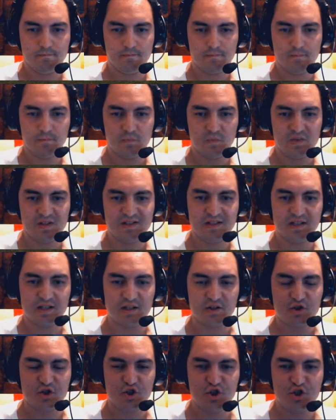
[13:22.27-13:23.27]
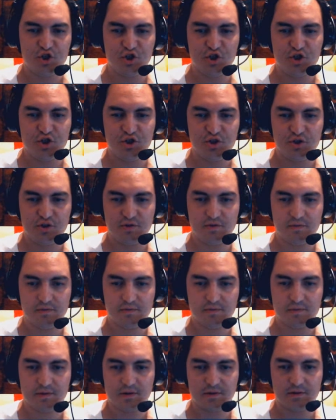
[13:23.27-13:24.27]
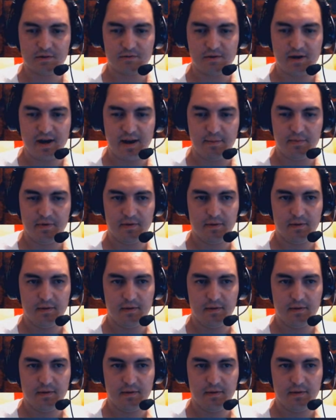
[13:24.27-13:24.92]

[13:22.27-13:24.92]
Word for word: This thing is shh. Crap.